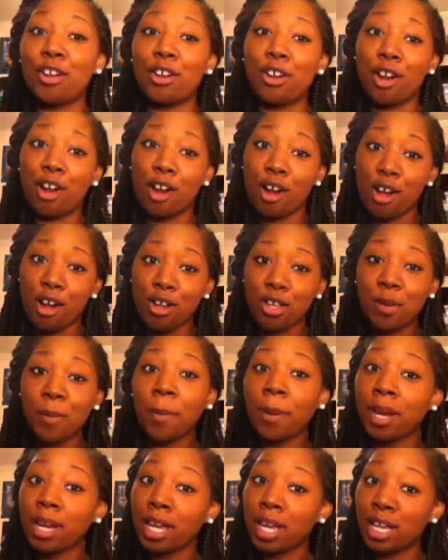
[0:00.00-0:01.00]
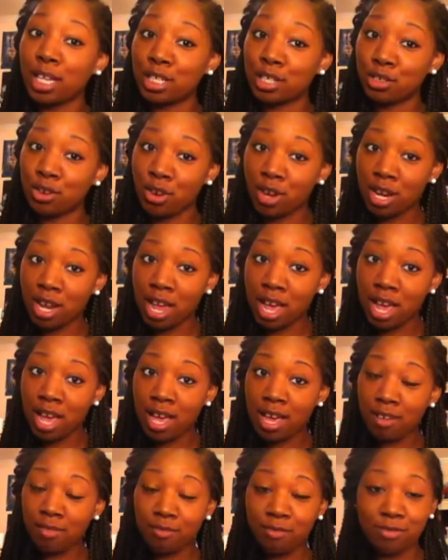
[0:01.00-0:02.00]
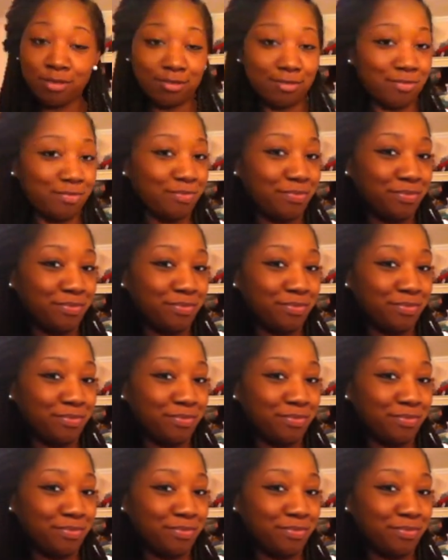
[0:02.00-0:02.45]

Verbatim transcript: Girl, you better get your life.